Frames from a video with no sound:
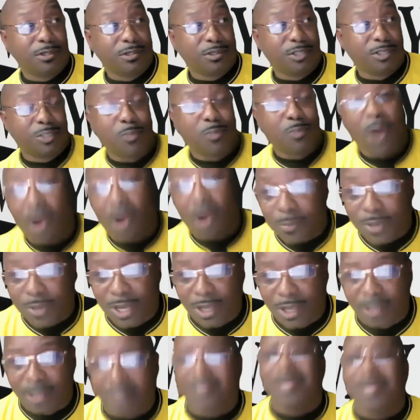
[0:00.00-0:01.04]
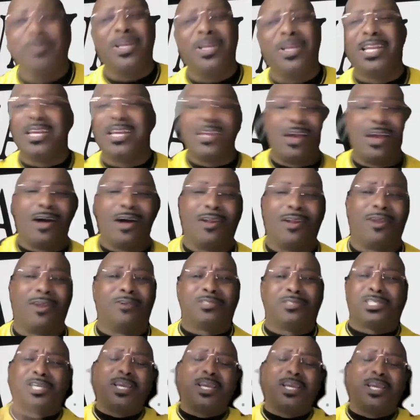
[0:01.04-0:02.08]
Spark plug. Let me leave y'all alone.
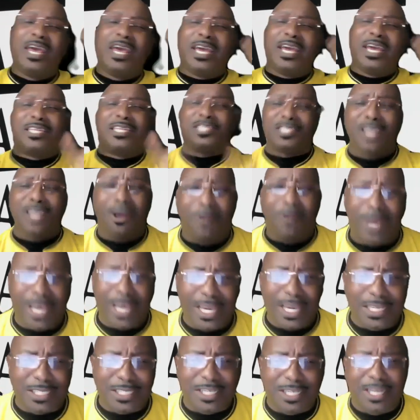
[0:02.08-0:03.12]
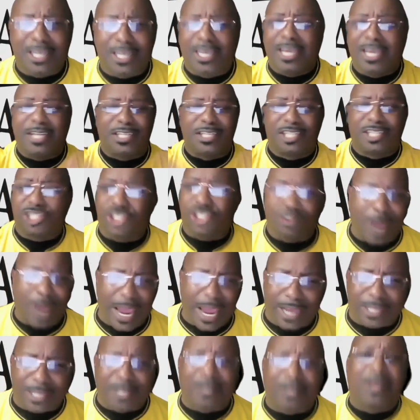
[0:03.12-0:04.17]
See, it's so easy to get
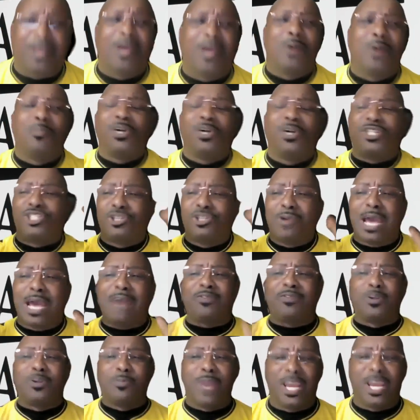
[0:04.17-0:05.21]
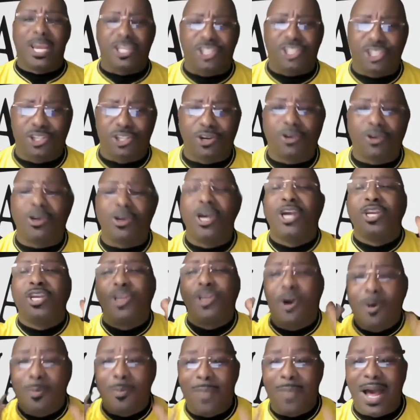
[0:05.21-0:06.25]
distracted, but you have to make sure
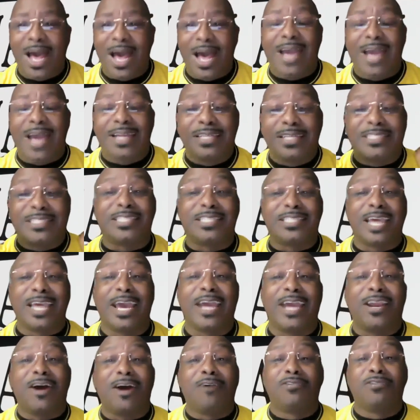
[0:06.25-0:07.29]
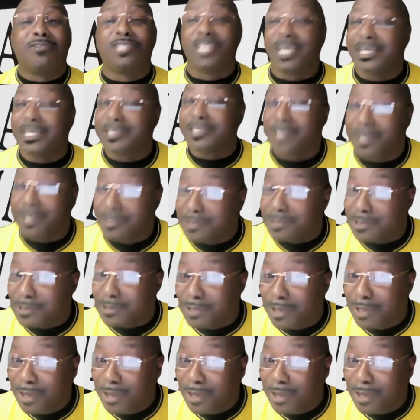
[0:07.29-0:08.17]
your mind is stayed on Jesus.